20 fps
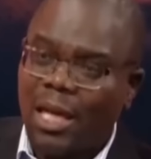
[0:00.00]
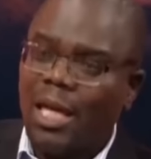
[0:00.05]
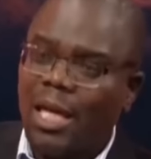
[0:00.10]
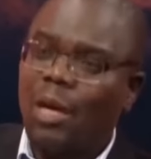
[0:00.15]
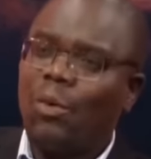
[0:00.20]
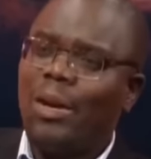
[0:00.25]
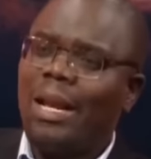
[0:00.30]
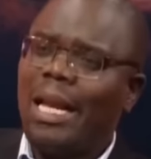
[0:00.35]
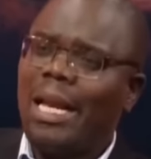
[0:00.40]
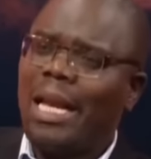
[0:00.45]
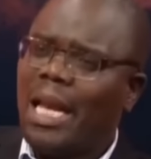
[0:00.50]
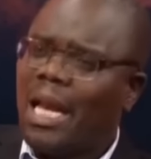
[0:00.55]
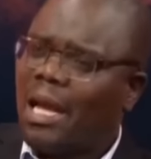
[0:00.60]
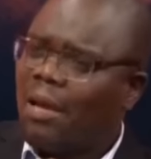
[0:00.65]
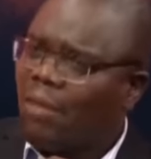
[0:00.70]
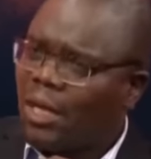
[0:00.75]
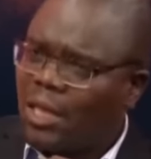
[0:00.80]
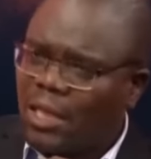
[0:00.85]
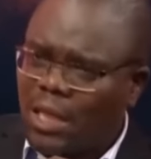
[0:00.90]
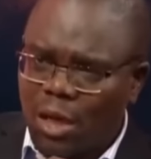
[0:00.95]
He will
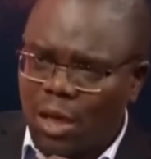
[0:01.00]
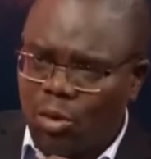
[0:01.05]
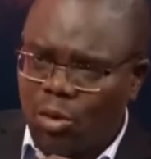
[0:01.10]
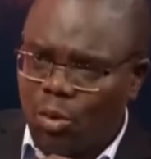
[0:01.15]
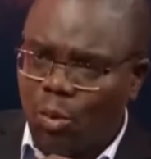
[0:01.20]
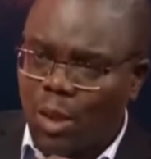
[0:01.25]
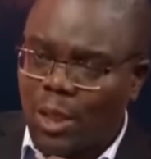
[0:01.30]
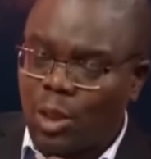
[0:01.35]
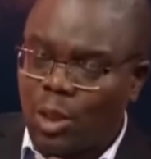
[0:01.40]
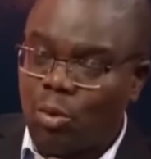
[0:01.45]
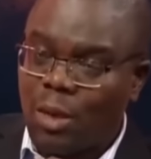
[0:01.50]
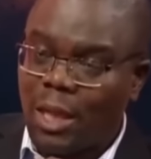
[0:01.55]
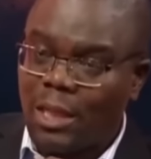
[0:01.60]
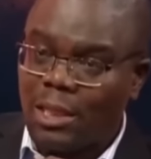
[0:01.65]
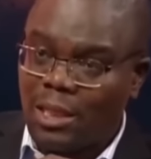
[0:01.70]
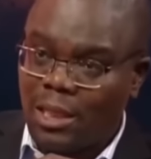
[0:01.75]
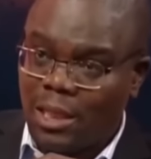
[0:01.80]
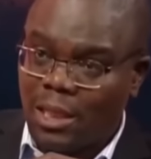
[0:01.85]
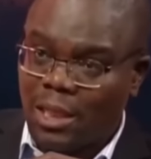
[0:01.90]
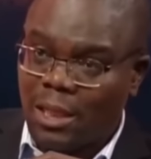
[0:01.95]
never tell you what Julius
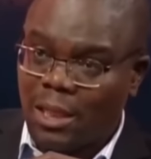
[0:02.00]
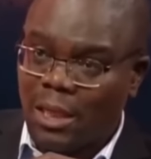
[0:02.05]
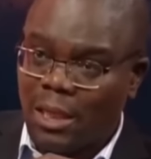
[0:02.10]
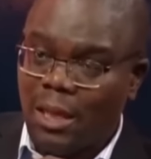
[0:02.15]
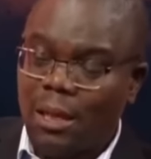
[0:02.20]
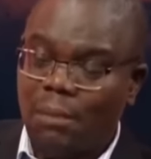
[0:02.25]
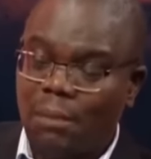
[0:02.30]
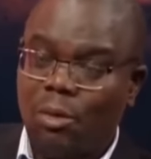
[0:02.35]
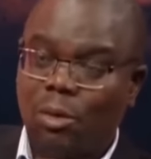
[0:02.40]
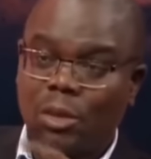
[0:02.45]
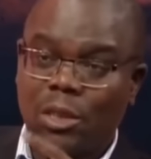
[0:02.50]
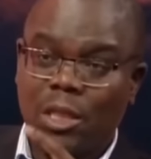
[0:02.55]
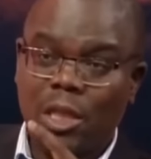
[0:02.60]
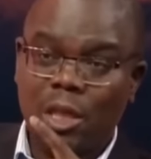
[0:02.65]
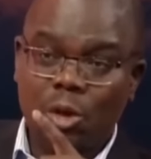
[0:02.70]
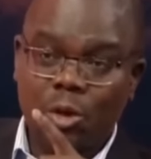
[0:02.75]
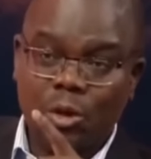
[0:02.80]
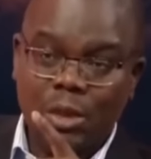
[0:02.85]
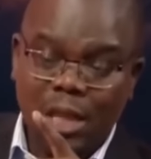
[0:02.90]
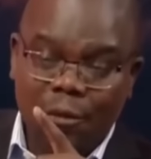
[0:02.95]
did, because he
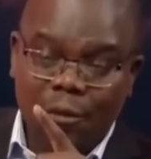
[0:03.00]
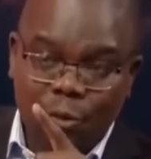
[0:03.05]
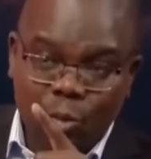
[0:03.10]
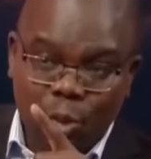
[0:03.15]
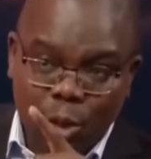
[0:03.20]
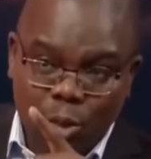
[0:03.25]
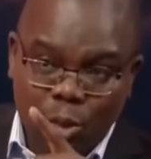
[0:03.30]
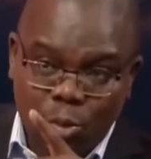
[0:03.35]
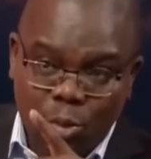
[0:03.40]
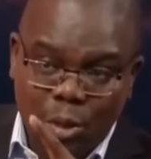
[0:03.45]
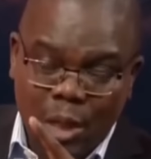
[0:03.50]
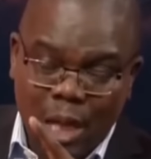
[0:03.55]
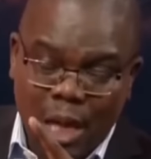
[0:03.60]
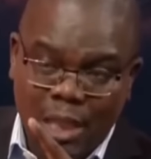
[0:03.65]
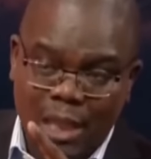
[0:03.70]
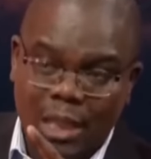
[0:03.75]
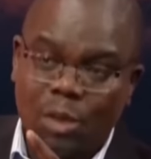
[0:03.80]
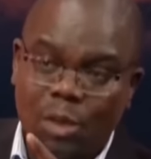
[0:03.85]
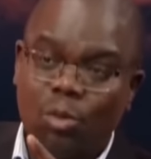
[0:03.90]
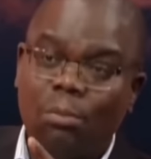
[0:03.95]
knows if he were to do
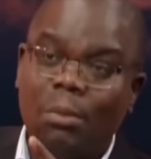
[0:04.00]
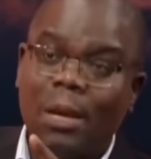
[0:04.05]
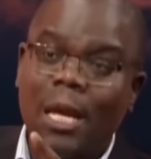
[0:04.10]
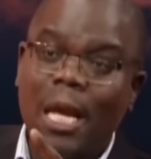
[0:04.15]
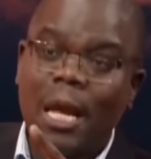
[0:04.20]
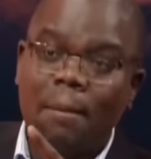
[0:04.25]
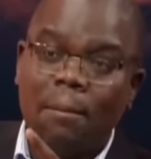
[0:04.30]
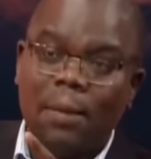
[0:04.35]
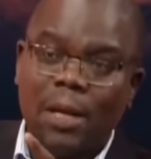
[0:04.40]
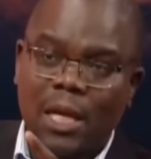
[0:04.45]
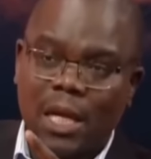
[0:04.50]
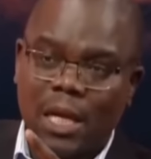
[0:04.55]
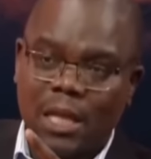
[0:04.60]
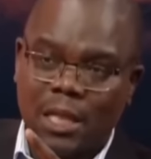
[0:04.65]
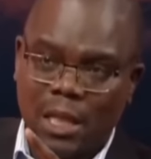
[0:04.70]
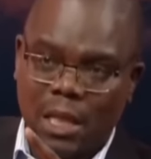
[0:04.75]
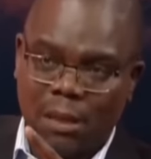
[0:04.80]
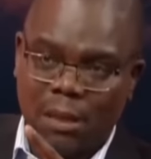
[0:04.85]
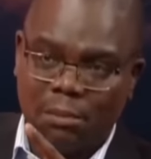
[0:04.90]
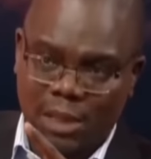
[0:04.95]
that, he would be
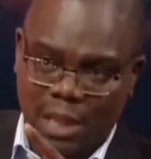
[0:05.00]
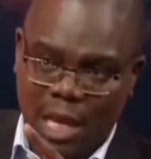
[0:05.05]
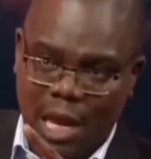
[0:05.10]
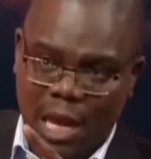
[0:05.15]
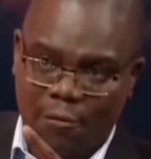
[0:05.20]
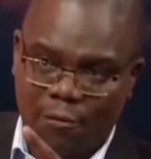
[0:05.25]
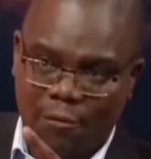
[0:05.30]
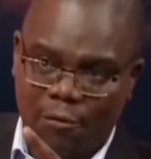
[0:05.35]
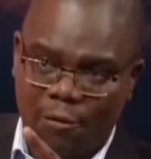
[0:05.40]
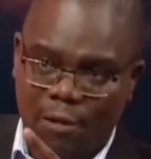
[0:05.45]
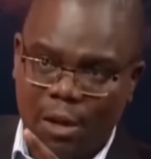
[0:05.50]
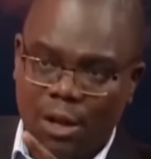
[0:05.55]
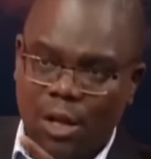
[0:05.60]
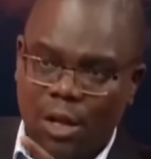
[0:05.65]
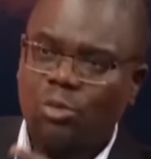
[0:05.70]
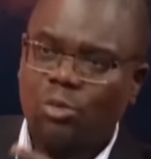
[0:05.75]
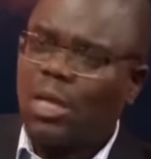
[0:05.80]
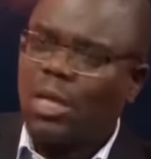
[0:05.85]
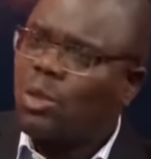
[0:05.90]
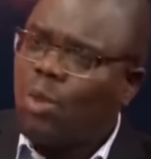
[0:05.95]
implicating himself.
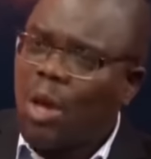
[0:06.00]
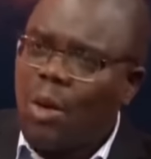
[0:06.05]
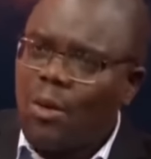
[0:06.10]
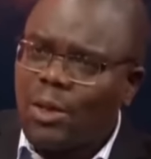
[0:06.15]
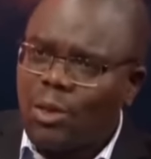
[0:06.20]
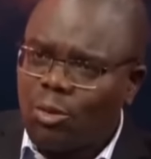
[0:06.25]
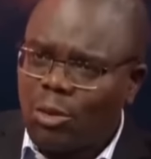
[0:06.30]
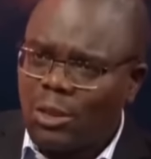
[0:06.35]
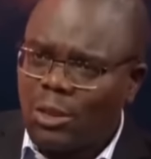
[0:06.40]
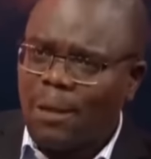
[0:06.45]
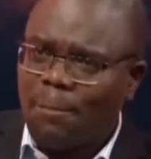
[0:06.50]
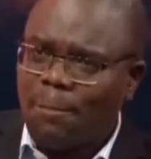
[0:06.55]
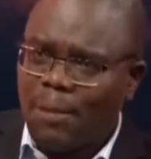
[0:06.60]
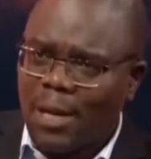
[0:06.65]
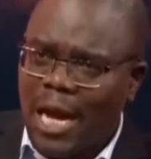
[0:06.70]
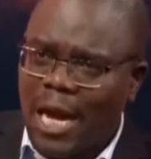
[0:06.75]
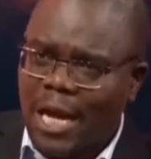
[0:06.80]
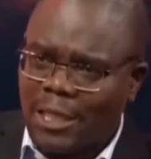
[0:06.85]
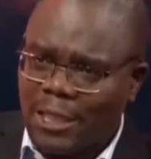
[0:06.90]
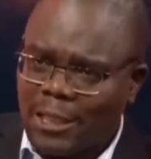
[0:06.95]
So that's why I was not
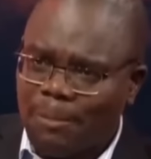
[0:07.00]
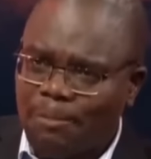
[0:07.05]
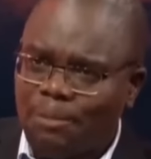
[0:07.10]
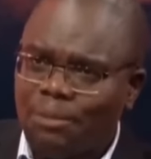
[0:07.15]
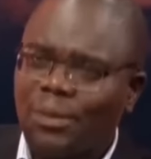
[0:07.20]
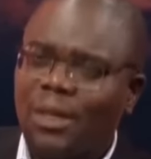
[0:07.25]
surprised.